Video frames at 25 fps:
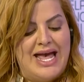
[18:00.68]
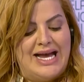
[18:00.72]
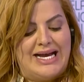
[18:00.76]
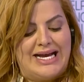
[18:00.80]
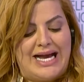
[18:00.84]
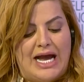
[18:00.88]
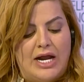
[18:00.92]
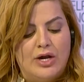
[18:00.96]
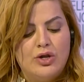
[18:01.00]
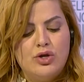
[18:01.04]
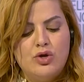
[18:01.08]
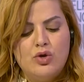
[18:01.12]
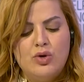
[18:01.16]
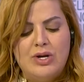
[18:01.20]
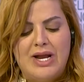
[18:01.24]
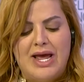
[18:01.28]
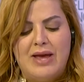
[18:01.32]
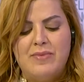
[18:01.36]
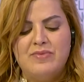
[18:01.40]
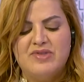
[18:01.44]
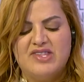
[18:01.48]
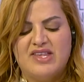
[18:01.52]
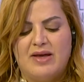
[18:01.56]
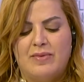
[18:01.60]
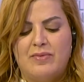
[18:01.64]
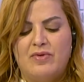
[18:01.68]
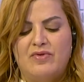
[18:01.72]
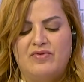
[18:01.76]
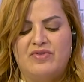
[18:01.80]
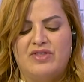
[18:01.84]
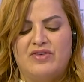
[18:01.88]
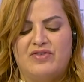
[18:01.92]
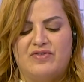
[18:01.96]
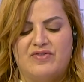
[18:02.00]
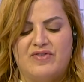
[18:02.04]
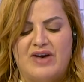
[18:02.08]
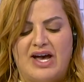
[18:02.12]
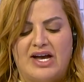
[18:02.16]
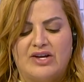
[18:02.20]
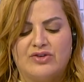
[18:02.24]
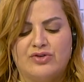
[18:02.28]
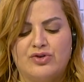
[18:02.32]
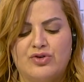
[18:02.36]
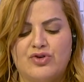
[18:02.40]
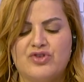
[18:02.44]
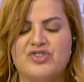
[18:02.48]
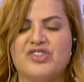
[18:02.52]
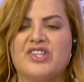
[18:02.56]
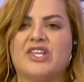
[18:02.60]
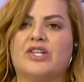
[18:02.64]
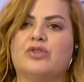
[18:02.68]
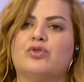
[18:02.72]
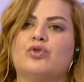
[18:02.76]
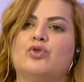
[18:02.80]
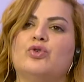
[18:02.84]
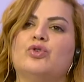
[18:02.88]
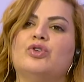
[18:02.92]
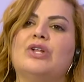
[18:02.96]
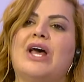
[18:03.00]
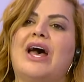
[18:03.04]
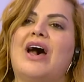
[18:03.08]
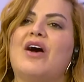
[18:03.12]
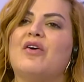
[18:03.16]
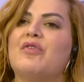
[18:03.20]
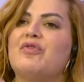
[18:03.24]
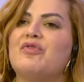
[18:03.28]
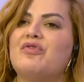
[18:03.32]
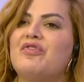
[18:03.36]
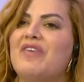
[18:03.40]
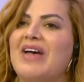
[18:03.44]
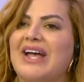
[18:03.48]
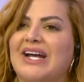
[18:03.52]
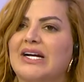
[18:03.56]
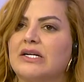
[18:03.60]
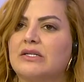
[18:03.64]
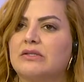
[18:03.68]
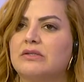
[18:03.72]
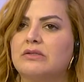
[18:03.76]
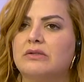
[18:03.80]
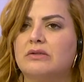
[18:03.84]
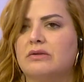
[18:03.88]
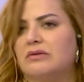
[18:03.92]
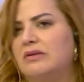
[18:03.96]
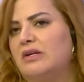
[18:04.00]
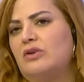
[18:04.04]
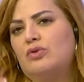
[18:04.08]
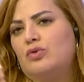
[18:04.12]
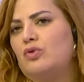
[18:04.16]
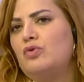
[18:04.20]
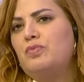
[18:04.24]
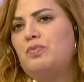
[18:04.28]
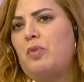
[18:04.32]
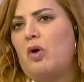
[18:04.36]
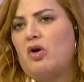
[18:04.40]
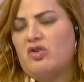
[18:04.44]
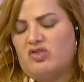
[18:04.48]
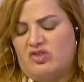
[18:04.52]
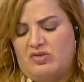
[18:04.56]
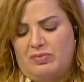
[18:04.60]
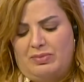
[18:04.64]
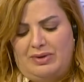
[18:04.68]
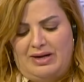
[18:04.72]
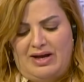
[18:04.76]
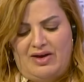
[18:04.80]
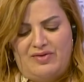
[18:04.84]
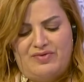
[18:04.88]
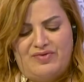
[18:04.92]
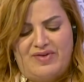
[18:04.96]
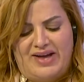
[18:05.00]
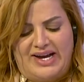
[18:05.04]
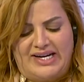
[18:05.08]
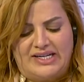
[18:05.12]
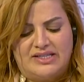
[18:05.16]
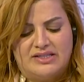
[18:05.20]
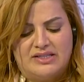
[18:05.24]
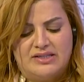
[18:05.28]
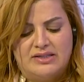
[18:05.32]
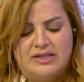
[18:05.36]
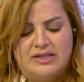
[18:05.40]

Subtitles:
Can you name some of the factors that could possibly affect